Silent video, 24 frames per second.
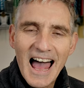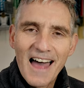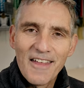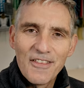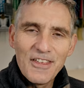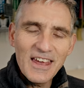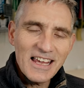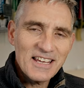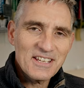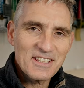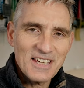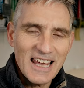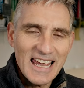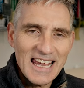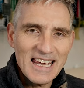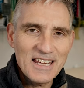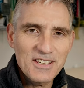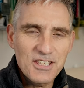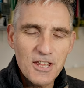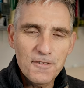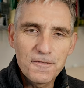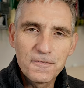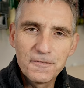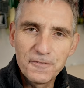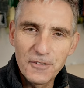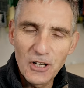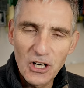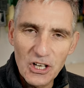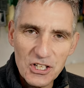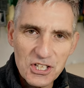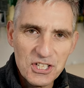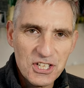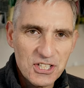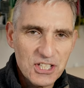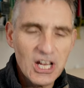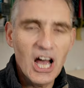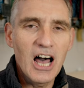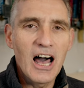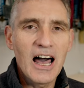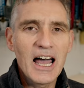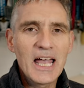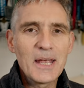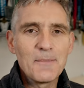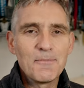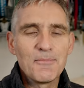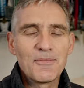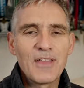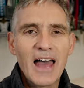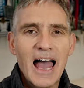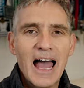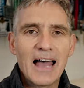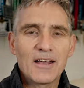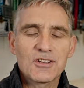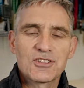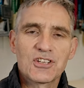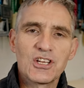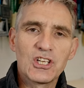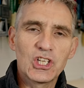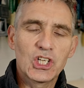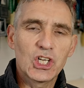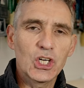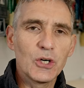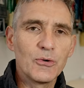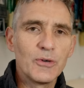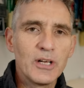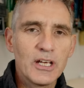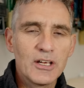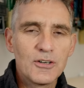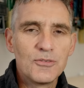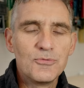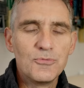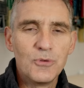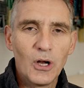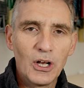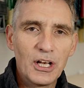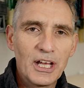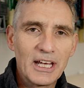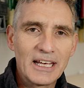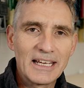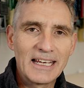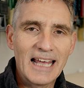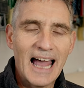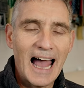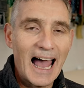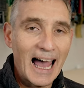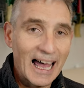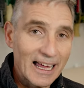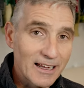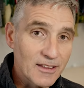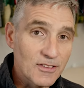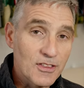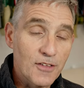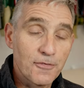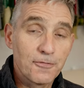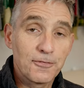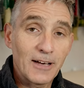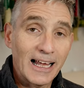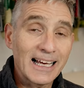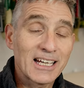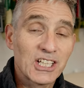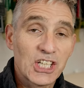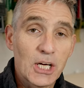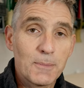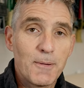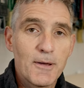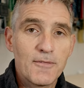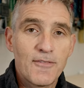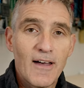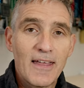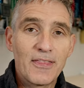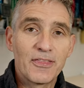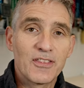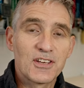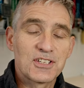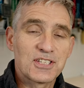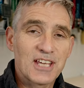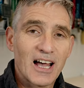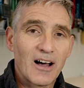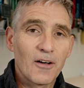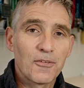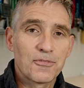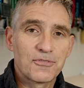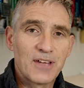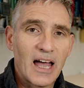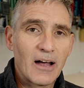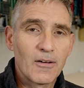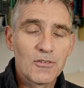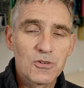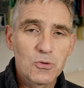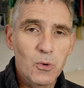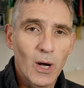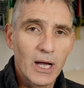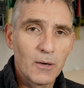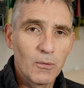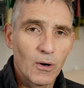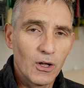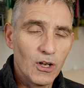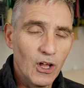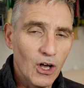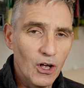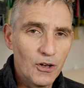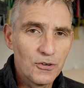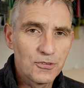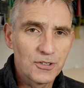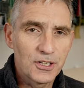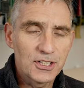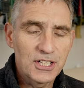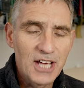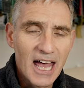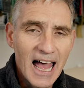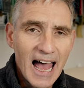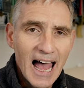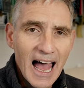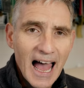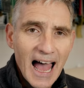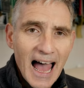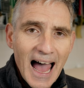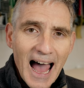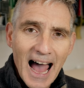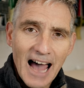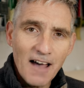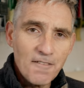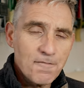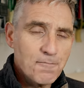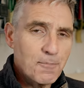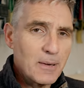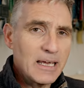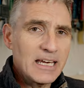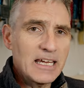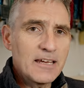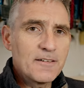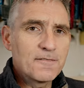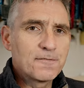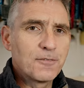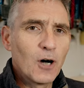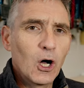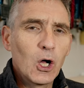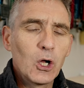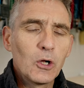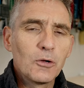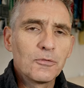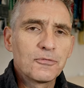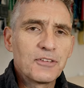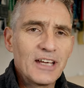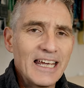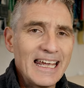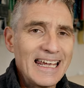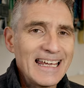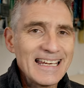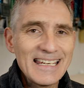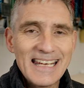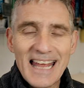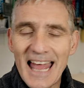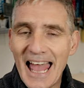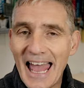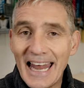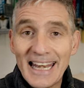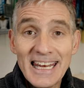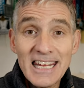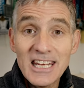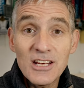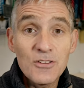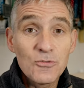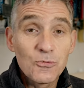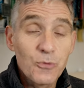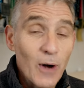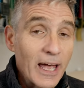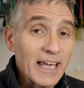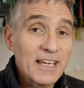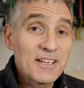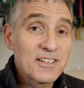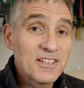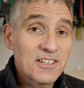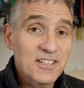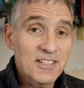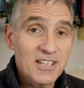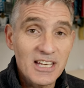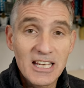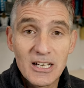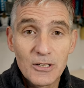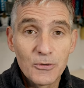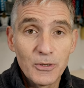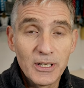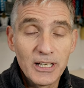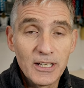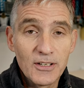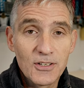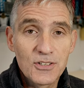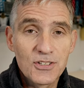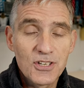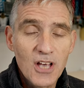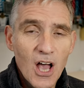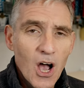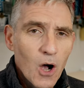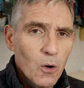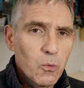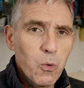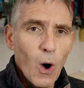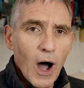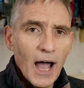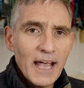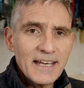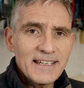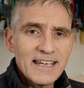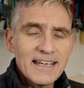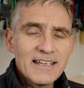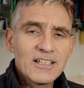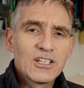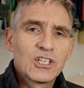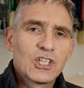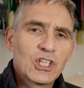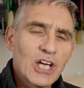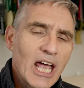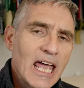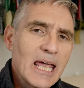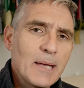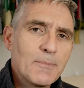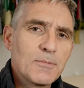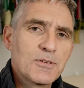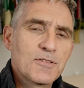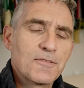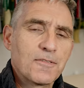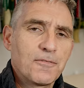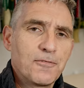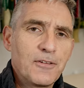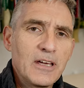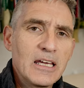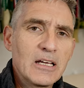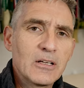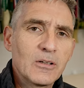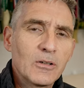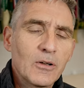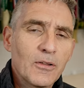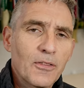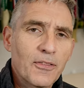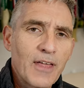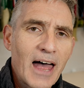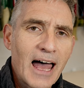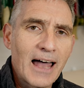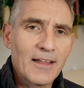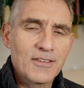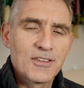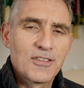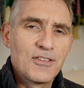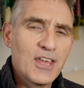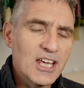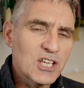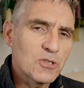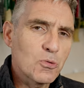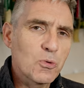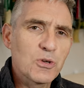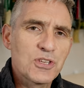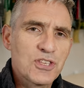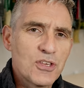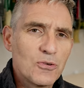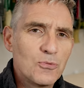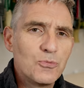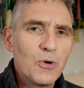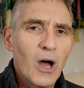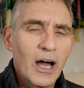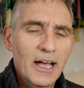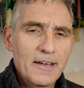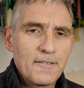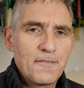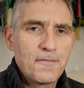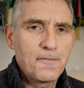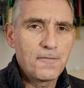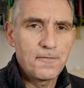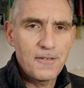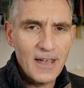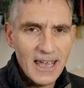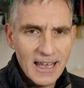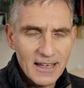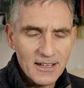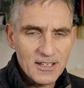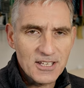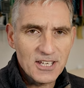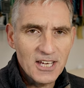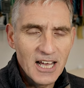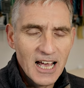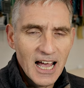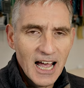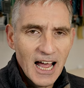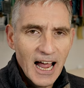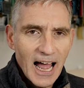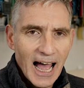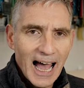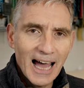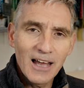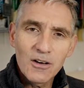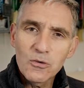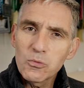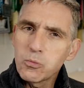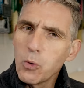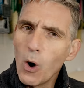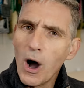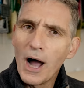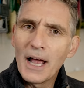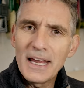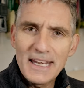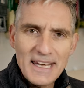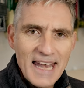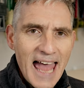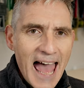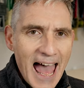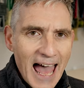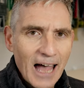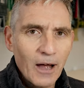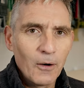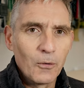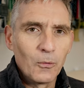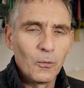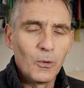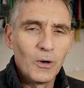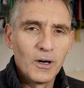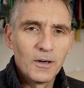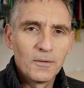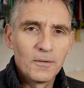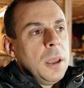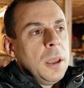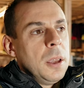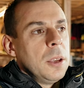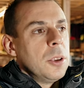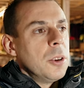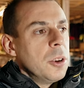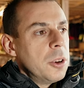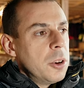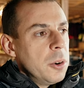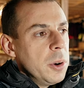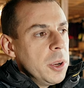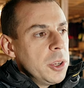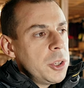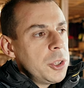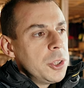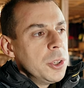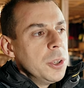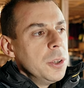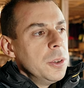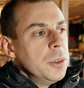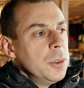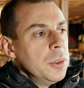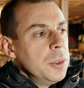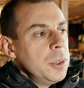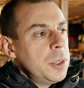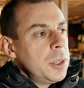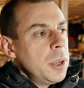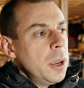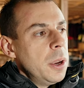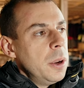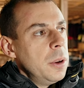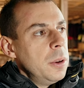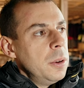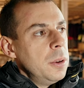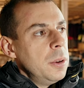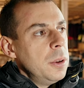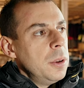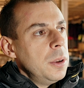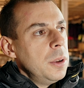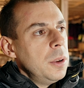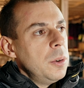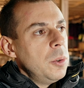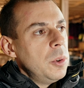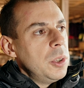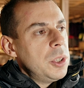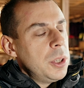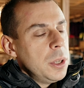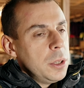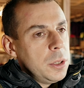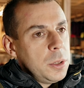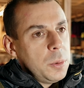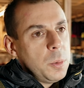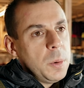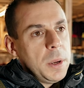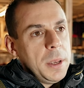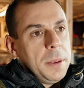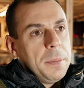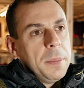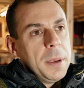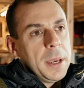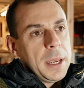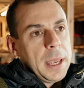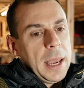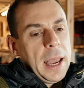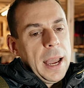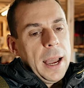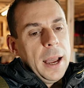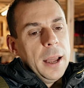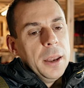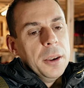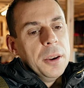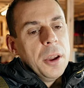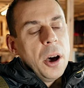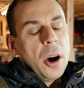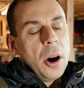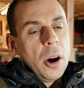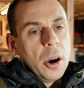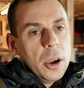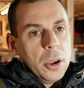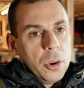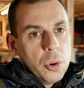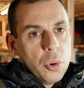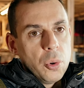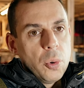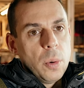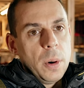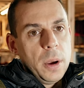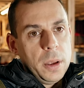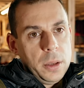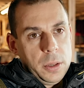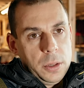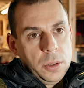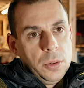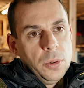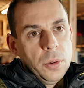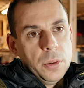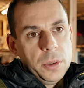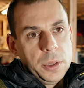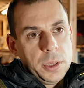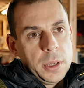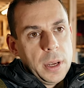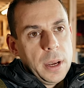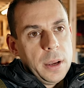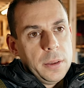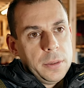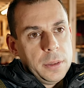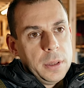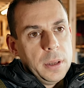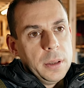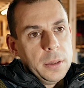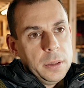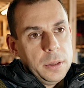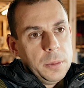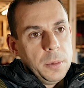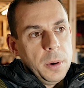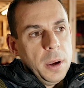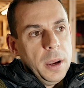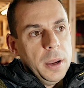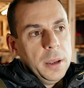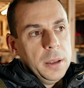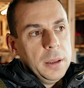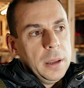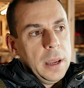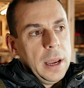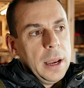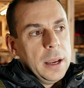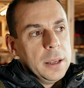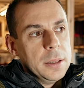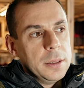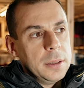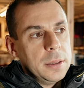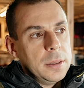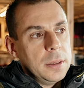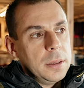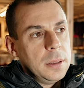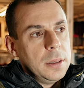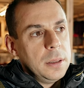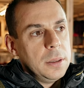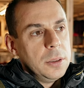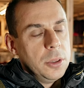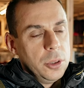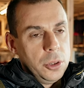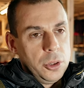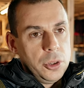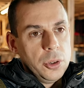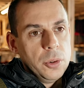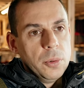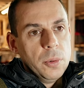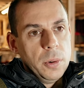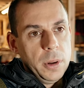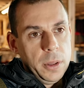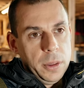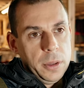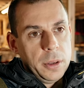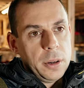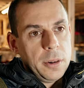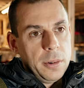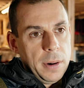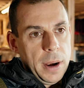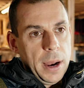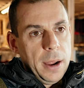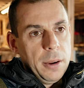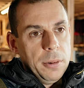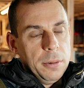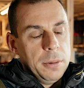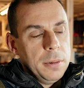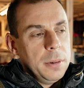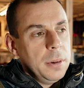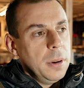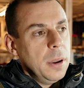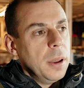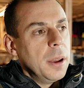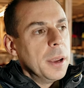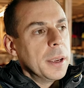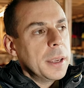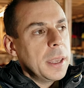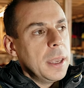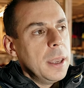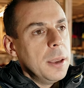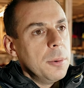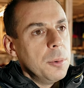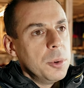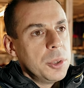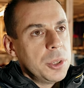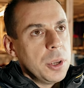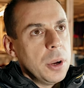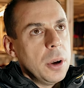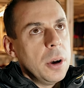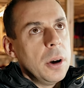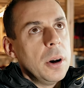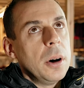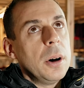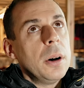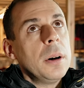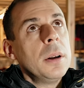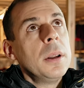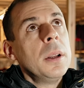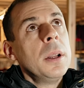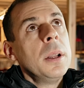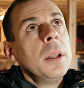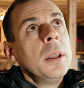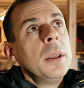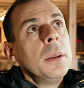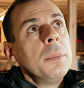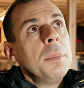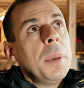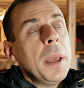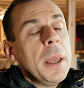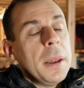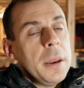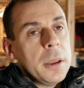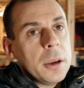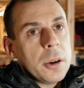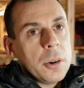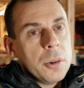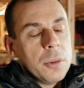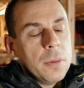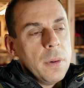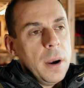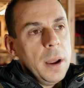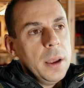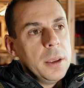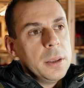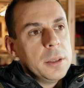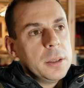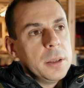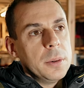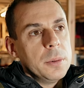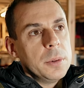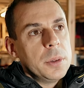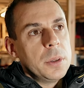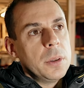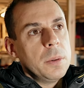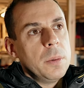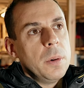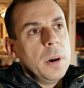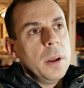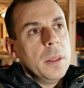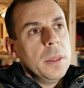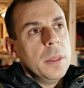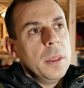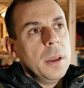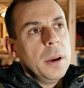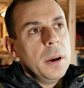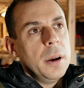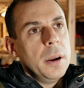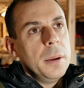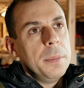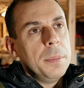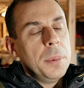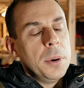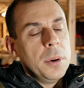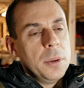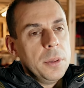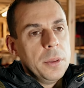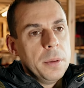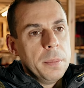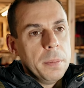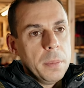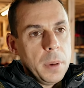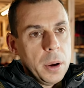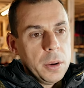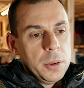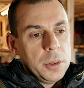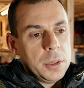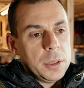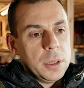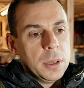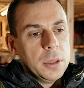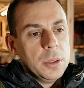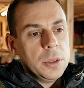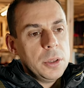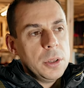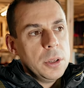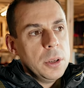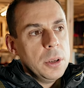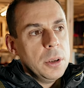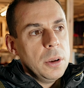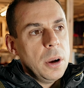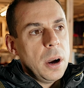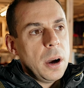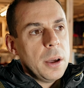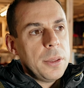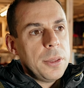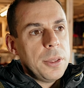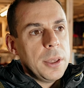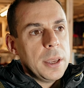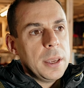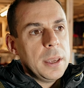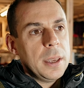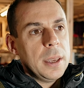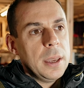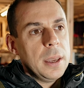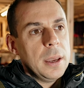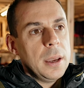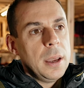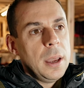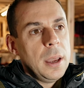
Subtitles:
This is the first time that Centurion Running and the flagship event, the South Downs Way 100, have been involved in any race series. Why did James feel that this was the right fit, and why now? Good question. So since we began, I always saw the South Downs Way as the jewel in the crown. Like, it was our pinnacle race. It was the one that I put the most into. I think